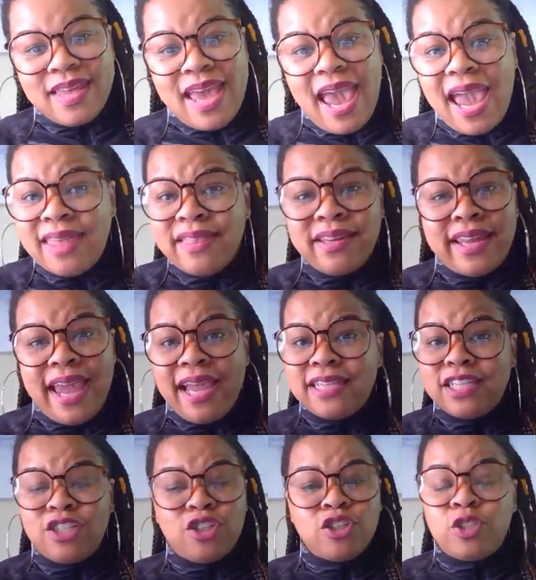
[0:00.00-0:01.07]
And the days
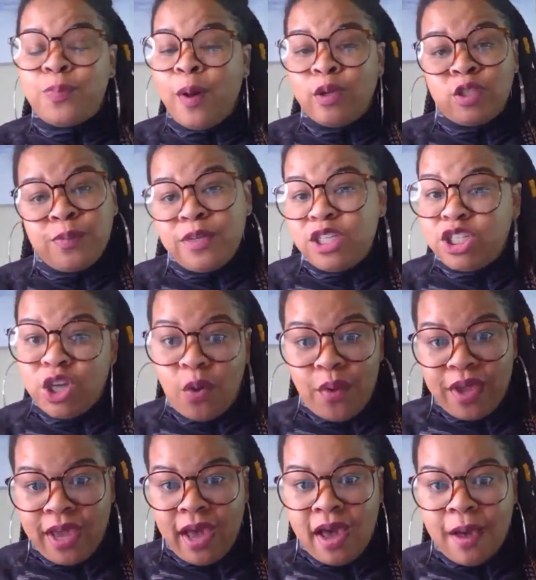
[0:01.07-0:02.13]
that you're supposed to be
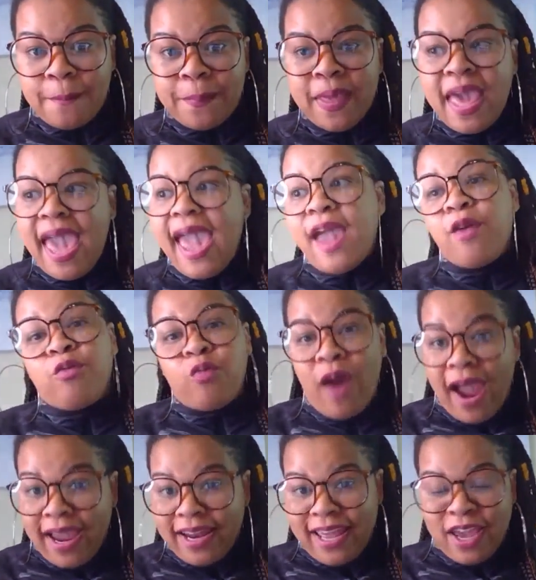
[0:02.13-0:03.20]
showing up, and
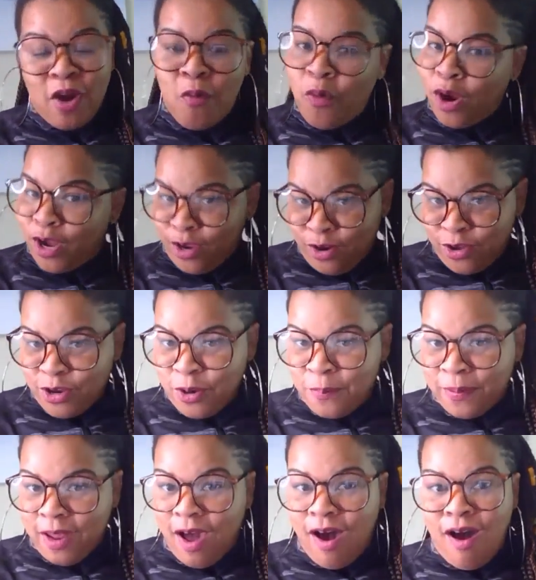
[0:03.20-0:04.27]
writing or working on your
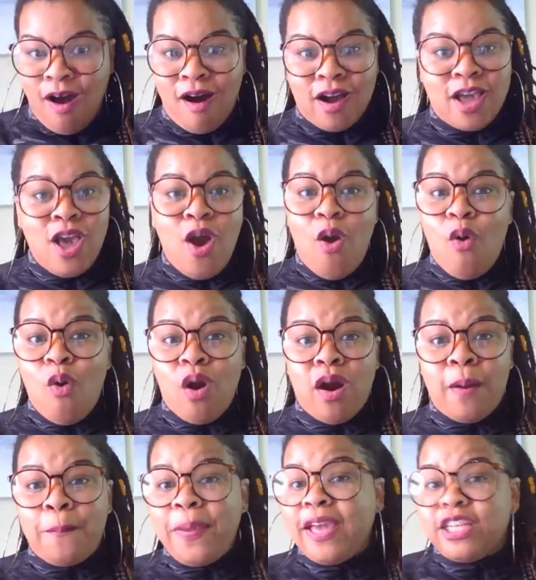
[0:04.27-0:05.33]
blog
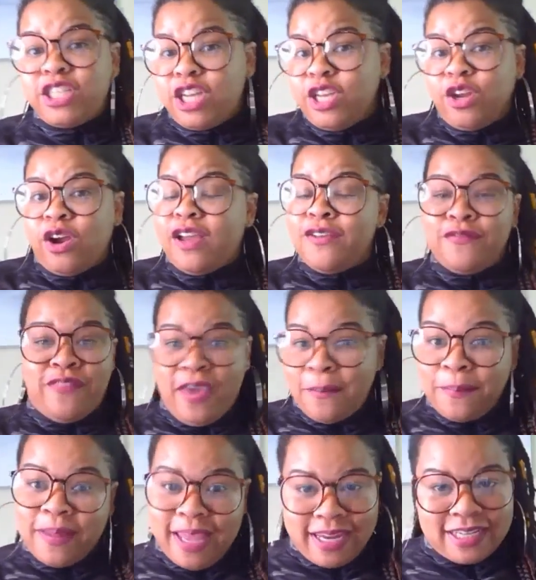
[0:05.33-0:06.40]
or pitching your event
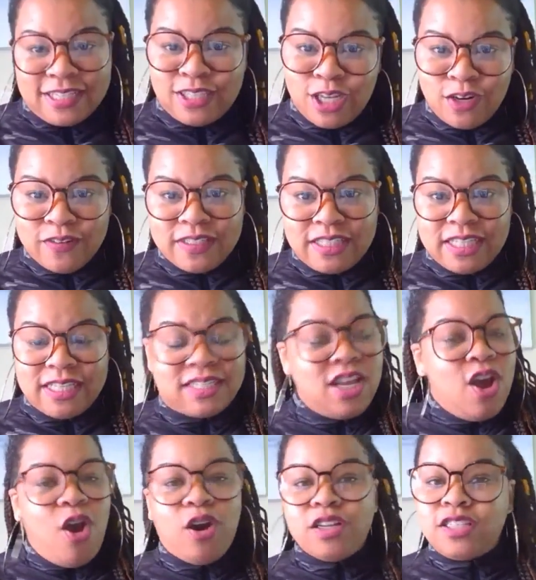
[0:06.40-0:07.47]
planning services
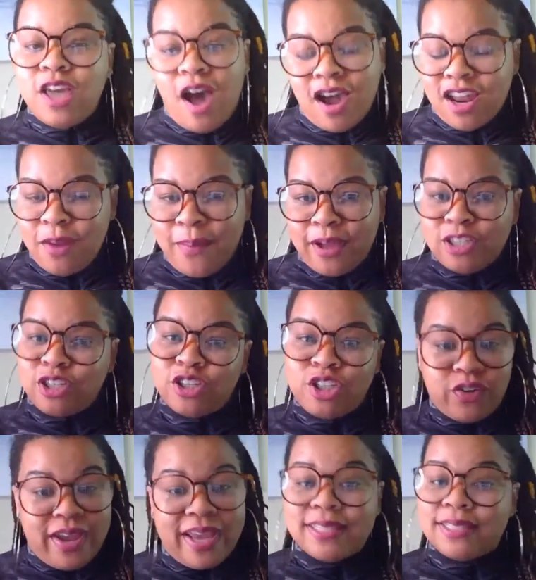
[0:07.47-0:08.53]
or talking about your
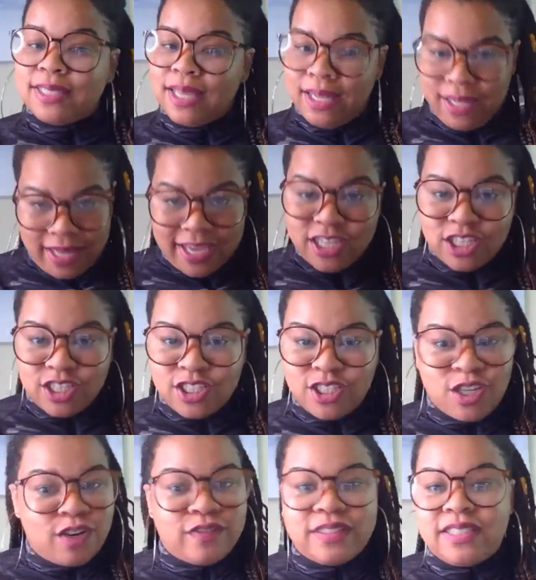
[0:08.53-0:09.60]
translation
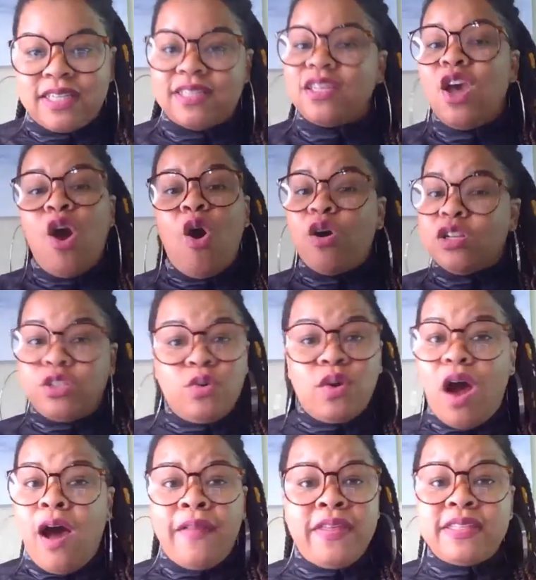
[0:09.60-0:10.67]
services or doing
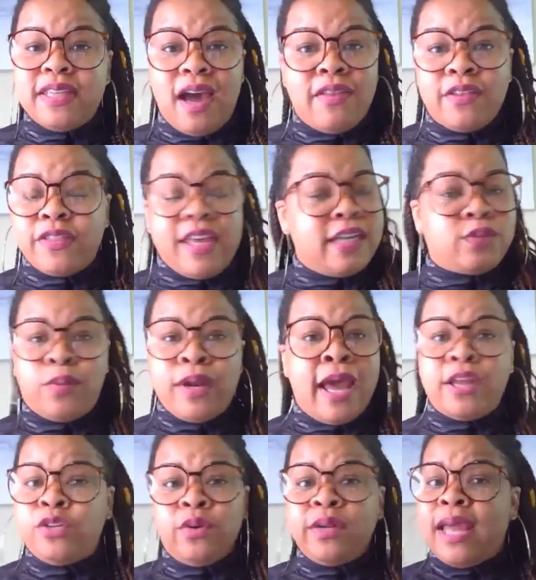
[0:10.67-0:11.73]
all these other things, we're not
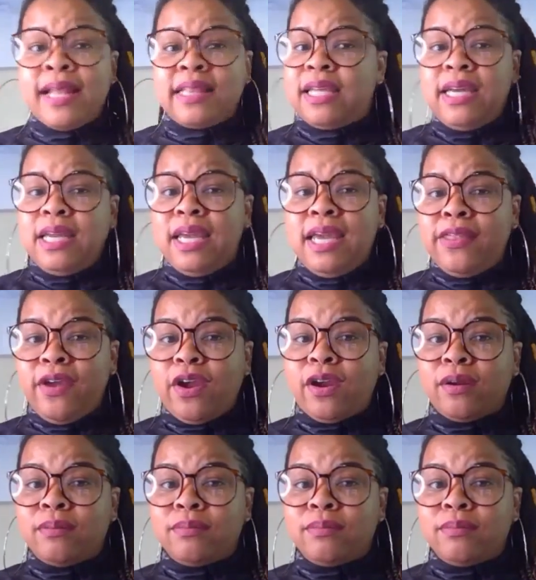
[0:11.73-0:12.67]
doing that then either.